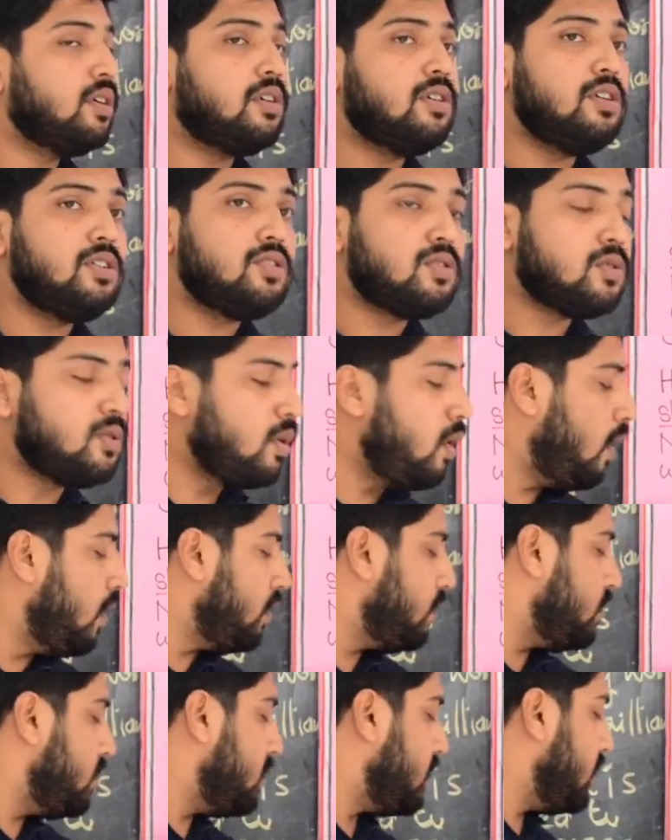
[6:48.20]
his
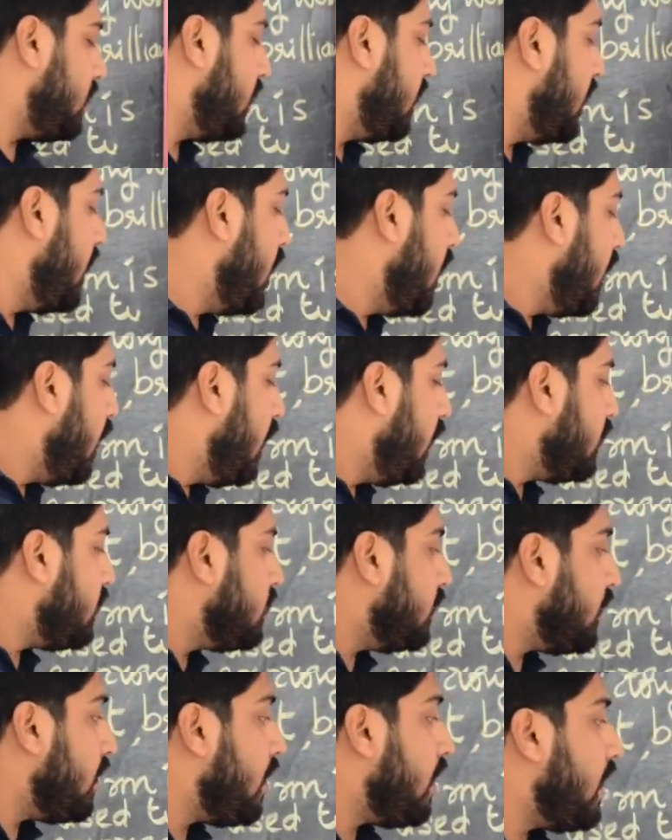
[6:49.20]
claws,
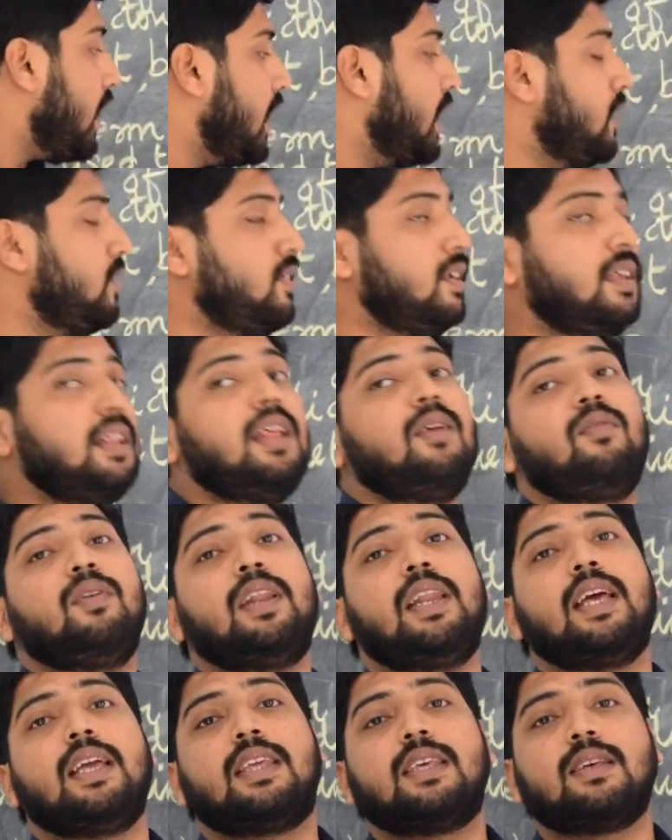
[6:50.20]
terrorizing the
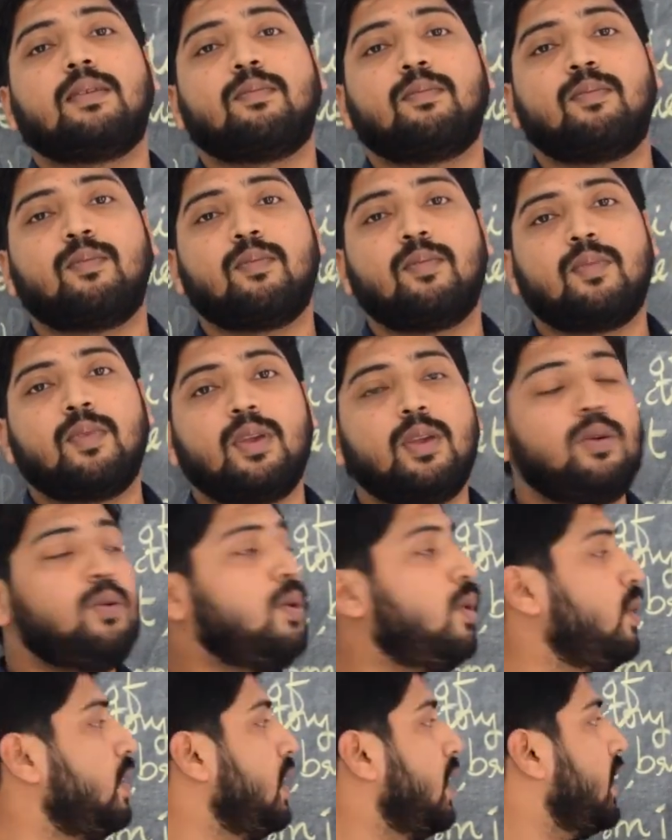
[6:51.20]
village.
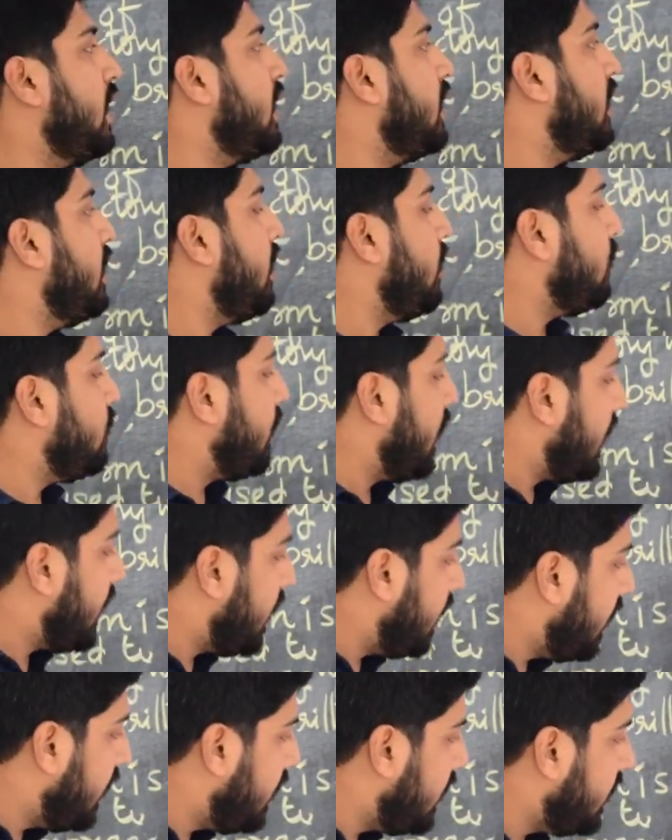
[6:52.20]
The
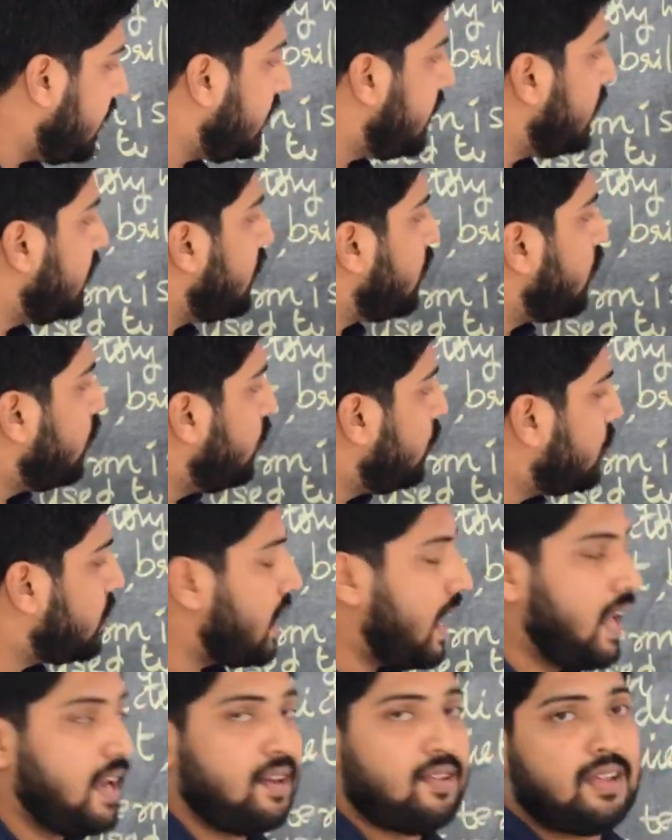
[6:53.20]
second two
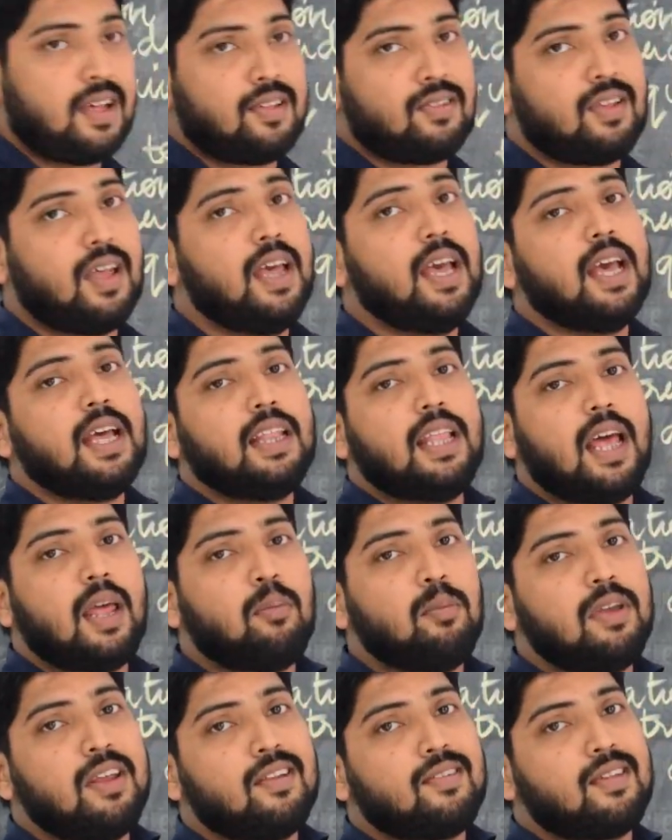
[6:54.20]
stanzas,
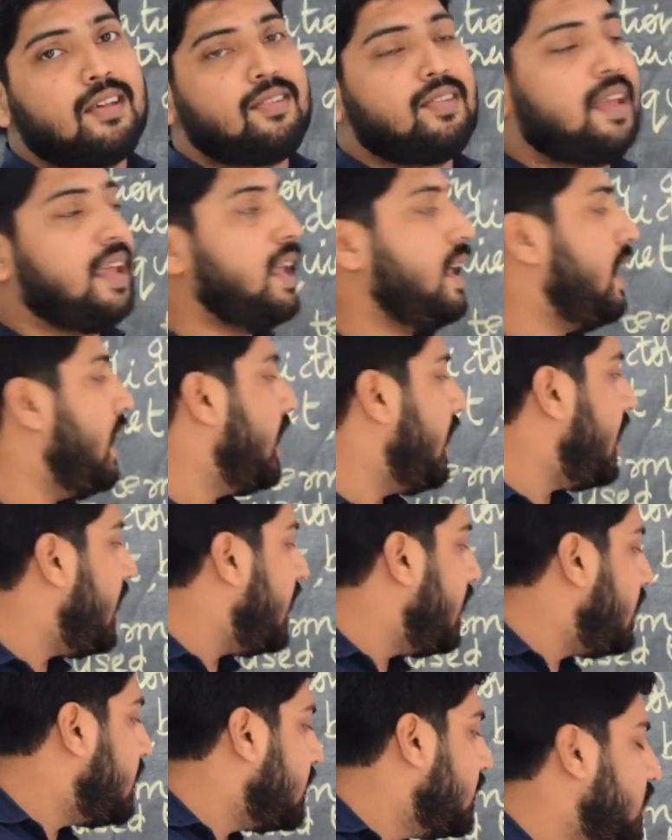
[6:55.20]
that means the second
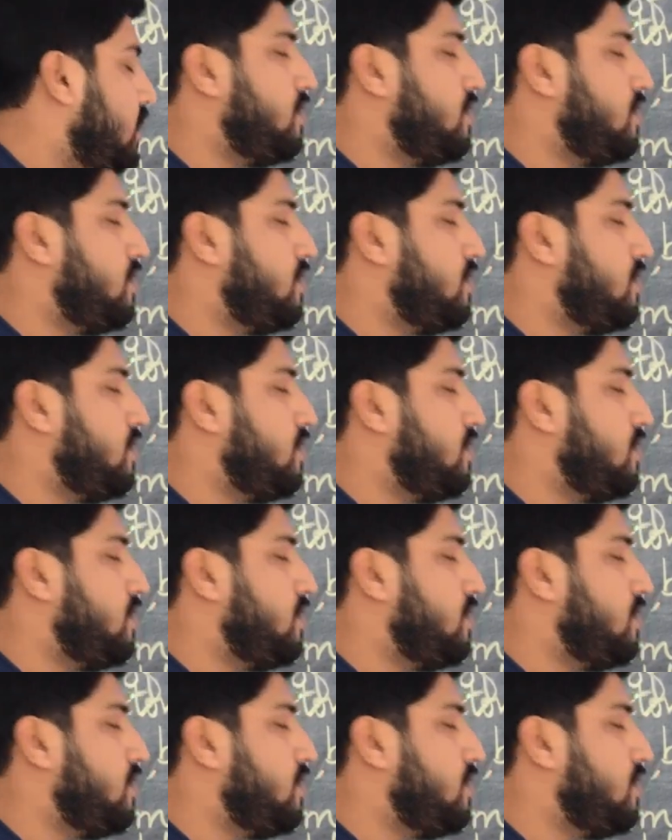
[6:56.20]
and third